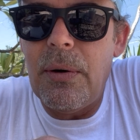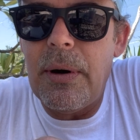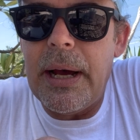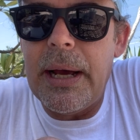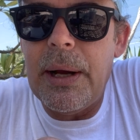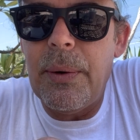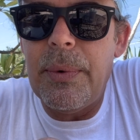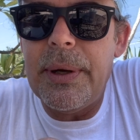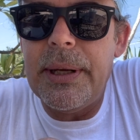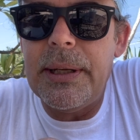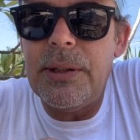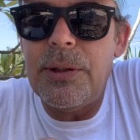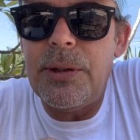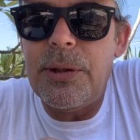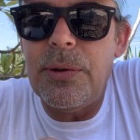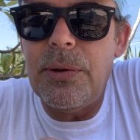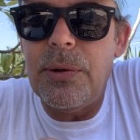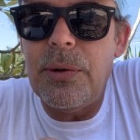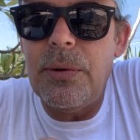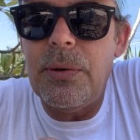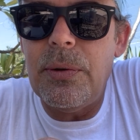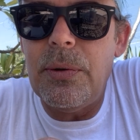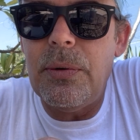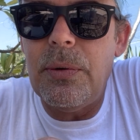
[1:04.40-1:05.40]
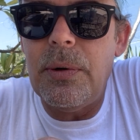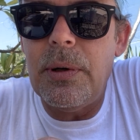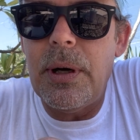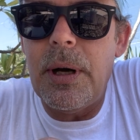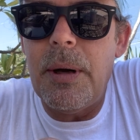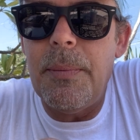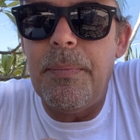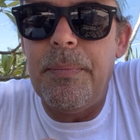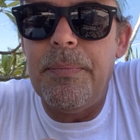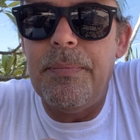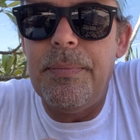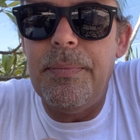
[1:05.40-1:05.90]
I went to
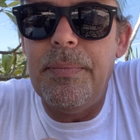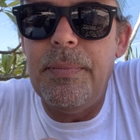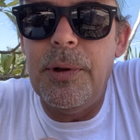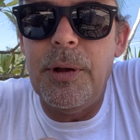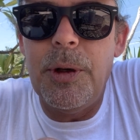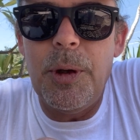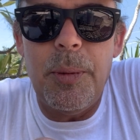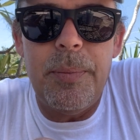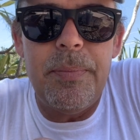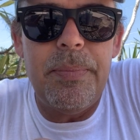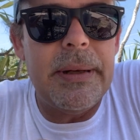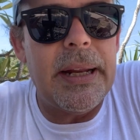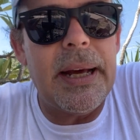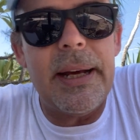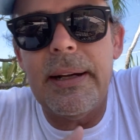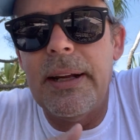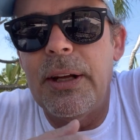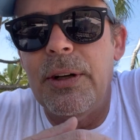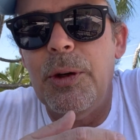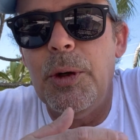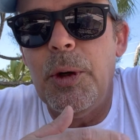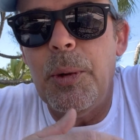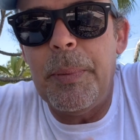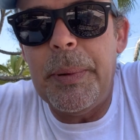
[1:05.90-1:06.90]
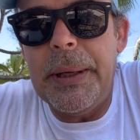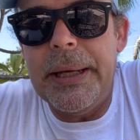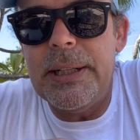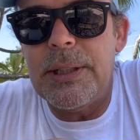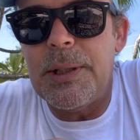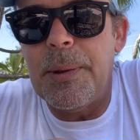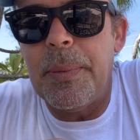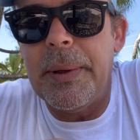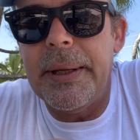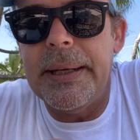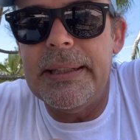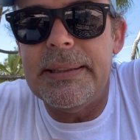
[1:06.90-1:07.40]
not a new
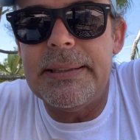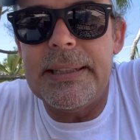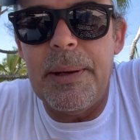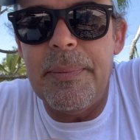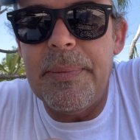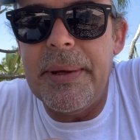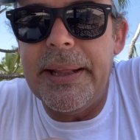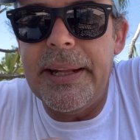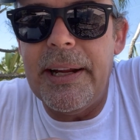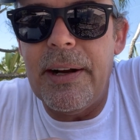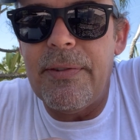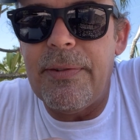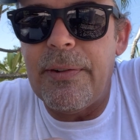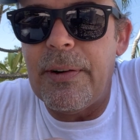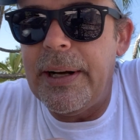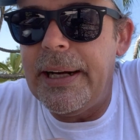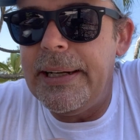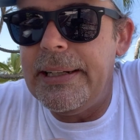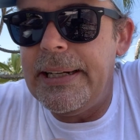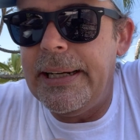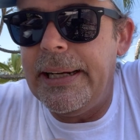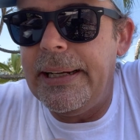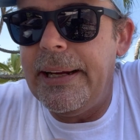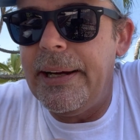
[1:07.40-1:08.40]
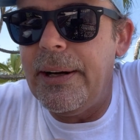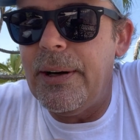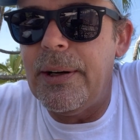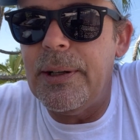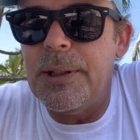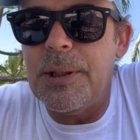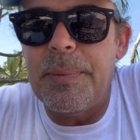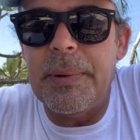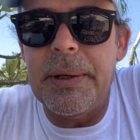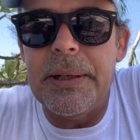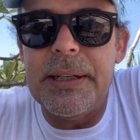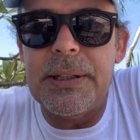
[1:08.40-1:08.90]
pizza place. They've been there for 18
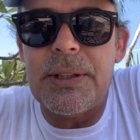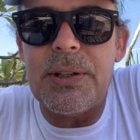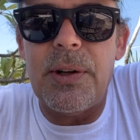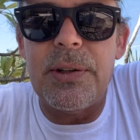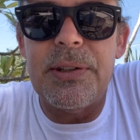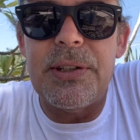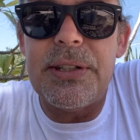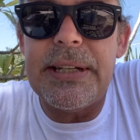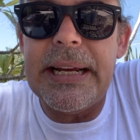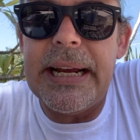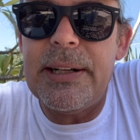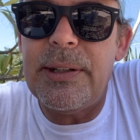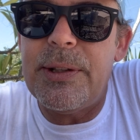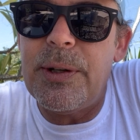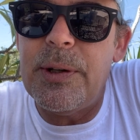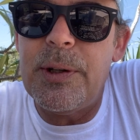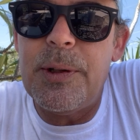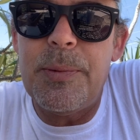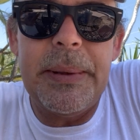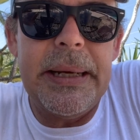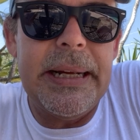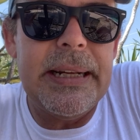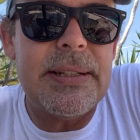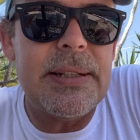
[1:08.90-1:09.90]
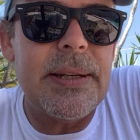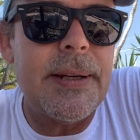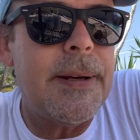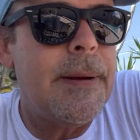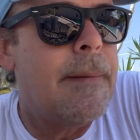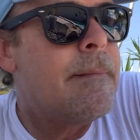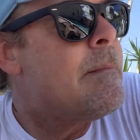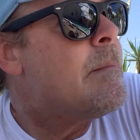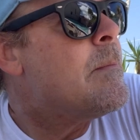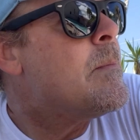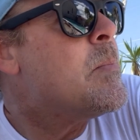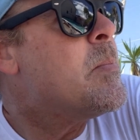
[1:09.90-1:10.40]
years, but it's called Santos Pizza.
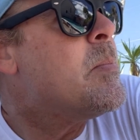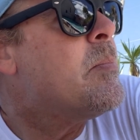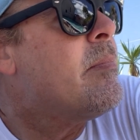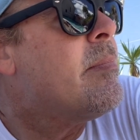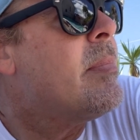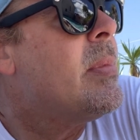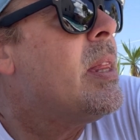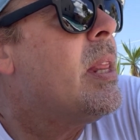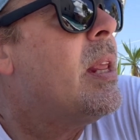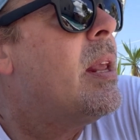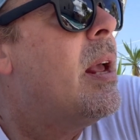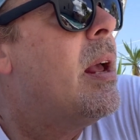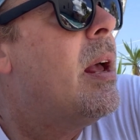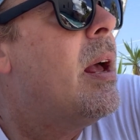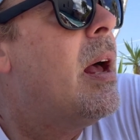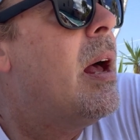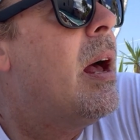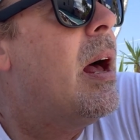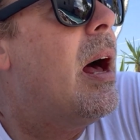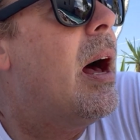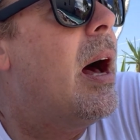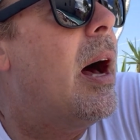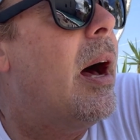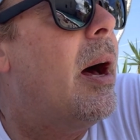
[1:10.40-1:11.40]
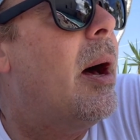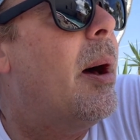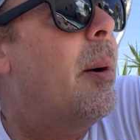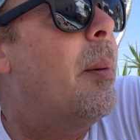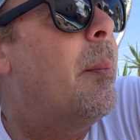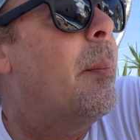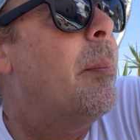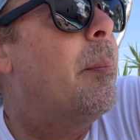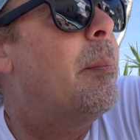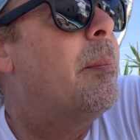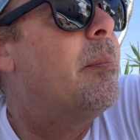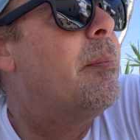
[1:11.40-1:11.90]

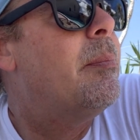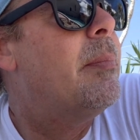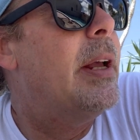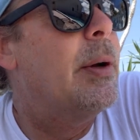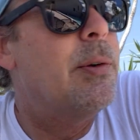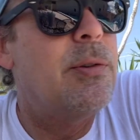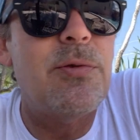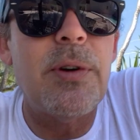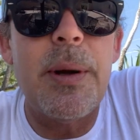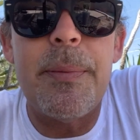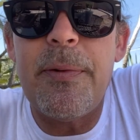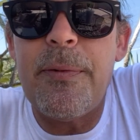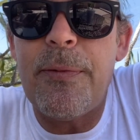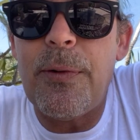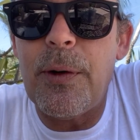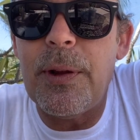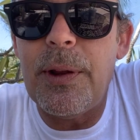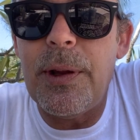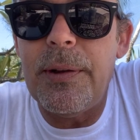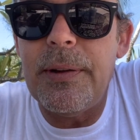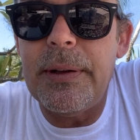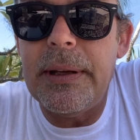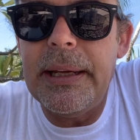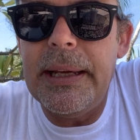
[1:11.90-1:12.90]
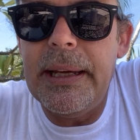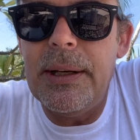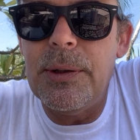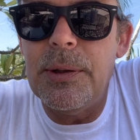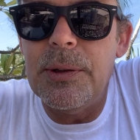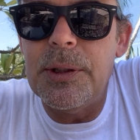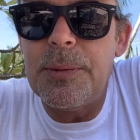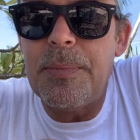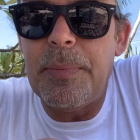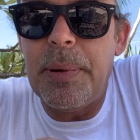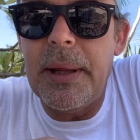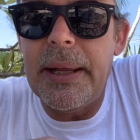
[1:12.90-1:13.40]
It was right before the
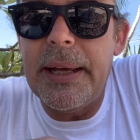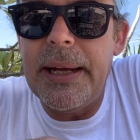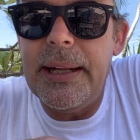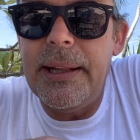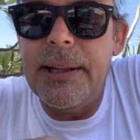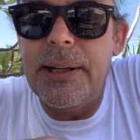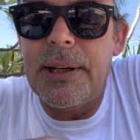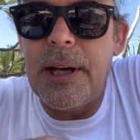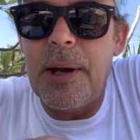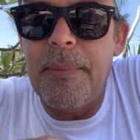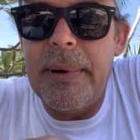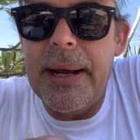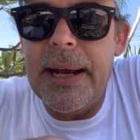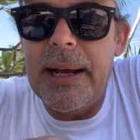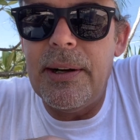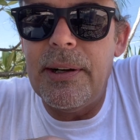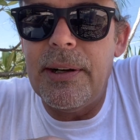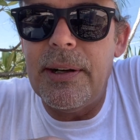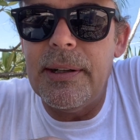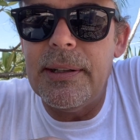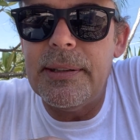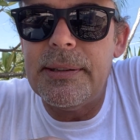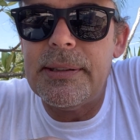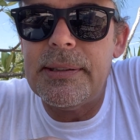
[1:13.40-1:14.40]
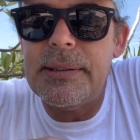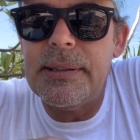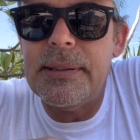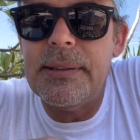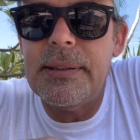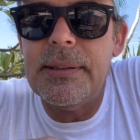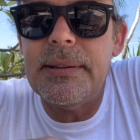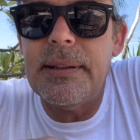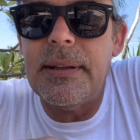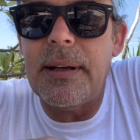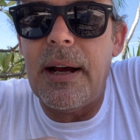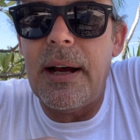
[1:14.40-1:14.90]
Eagles played the Commanders.
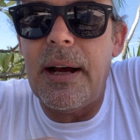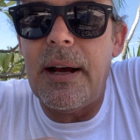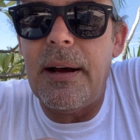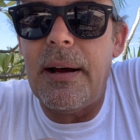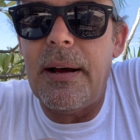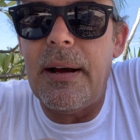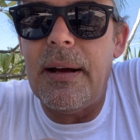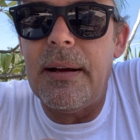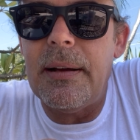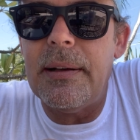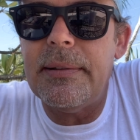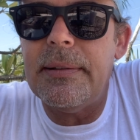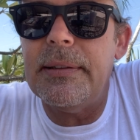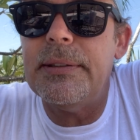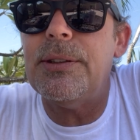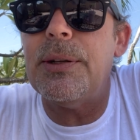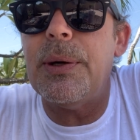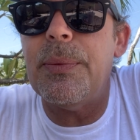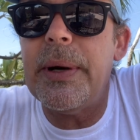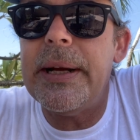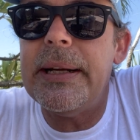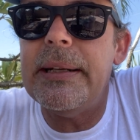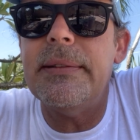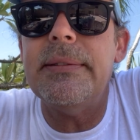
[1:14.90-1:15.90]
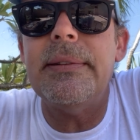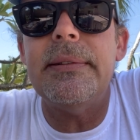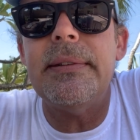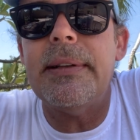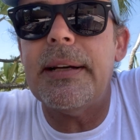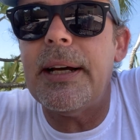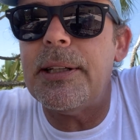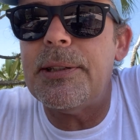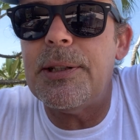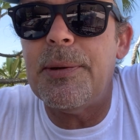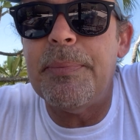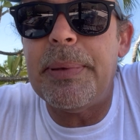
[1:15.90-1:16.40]
So I went,
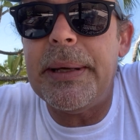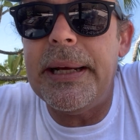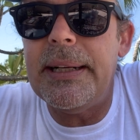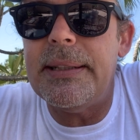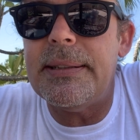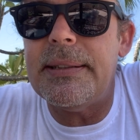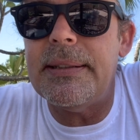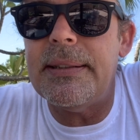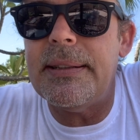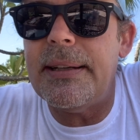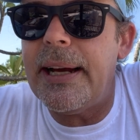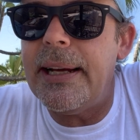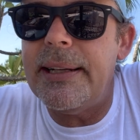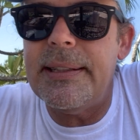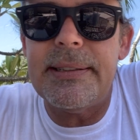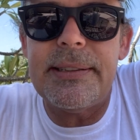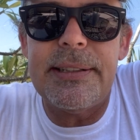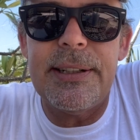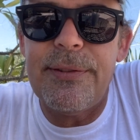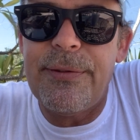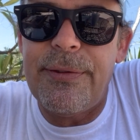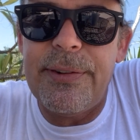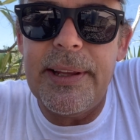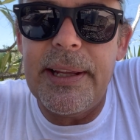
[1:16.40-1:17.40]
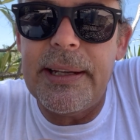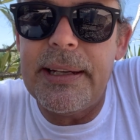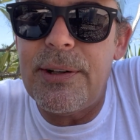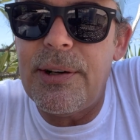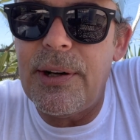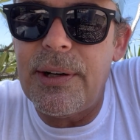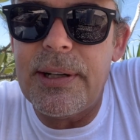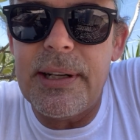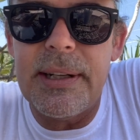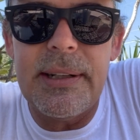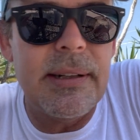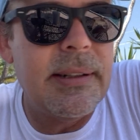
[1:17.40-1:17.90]
got some pizza. I just didn't feel like
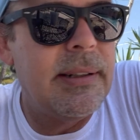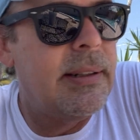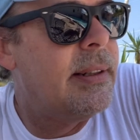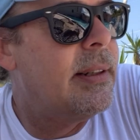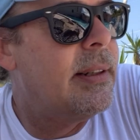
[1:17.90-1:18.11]
cooking.